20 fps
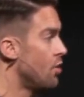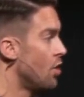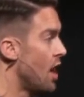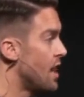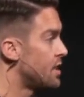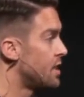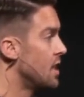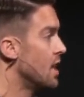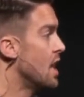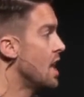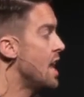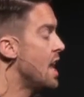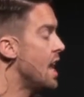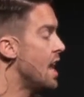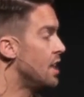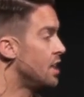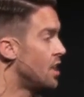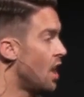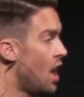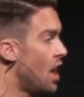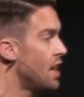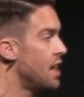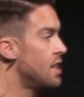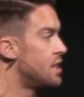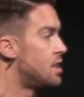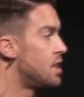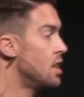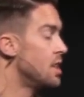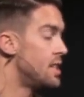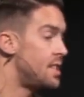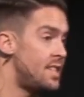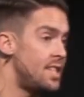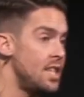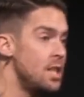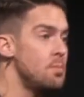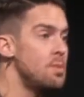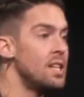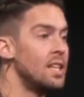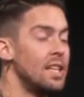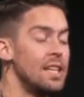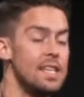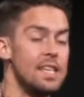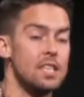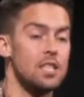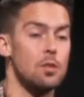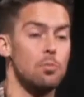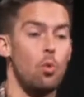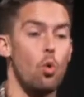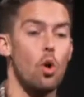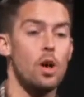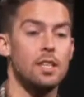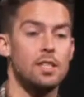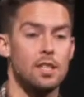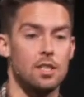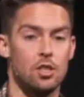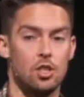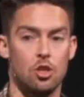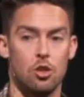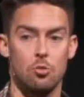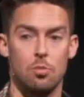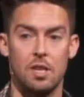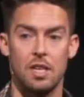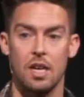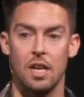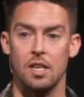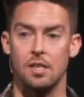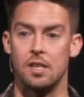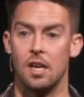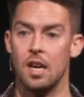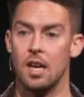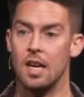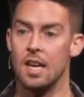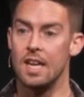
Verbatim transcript: You're asking, and God has seemingly disappointed you because